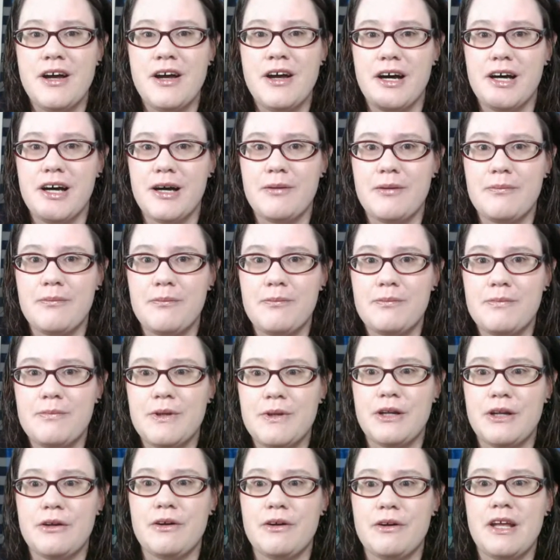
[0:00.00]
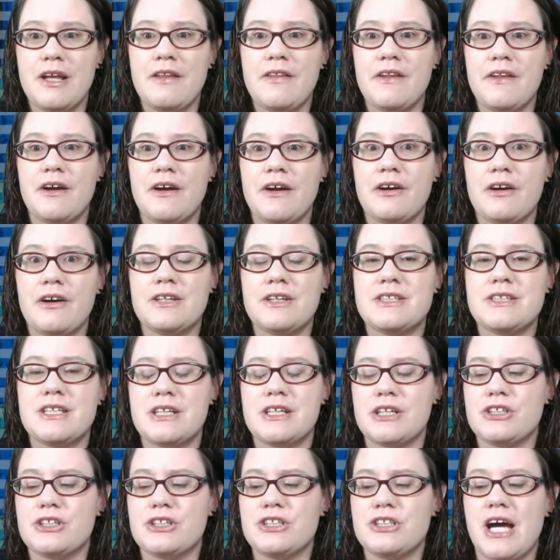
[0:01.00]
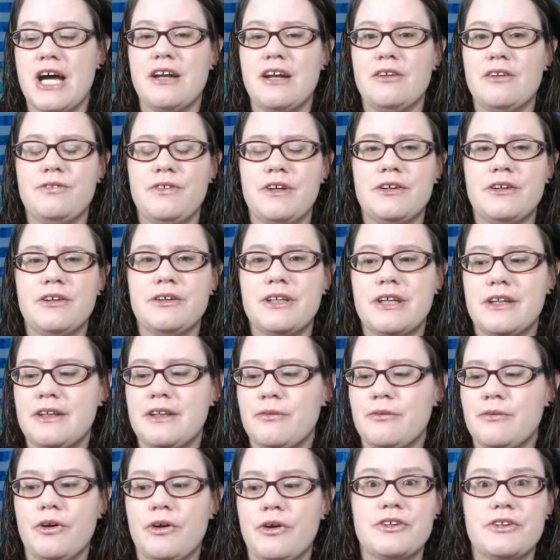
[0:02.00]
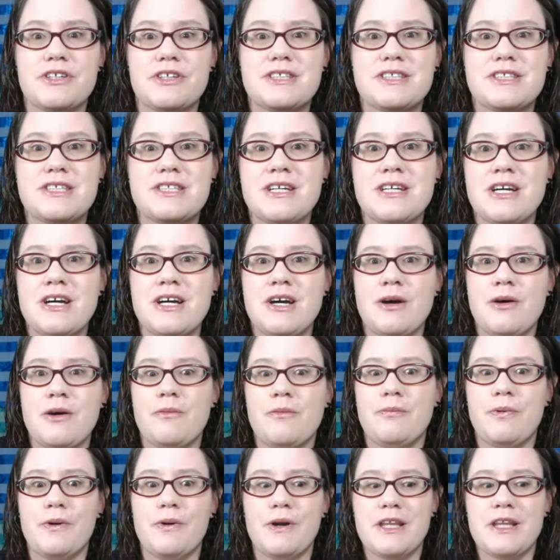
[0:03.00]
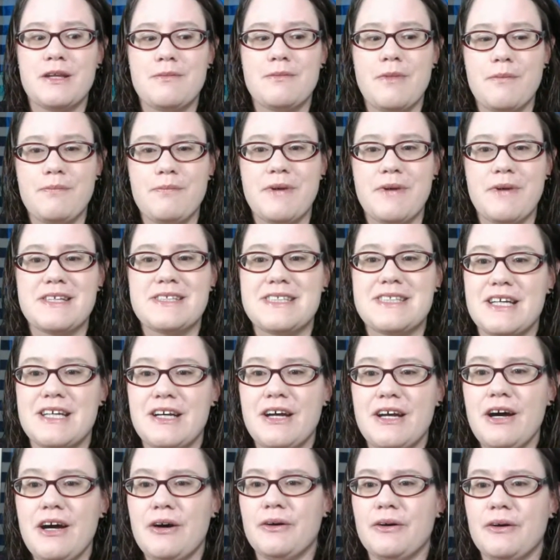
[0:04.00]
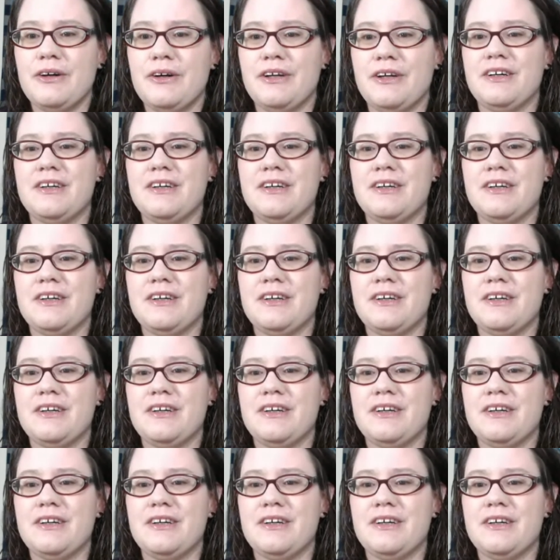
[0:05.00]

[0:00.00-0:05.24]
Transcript: in there into the chat field, and then we'll just bring them up as they go.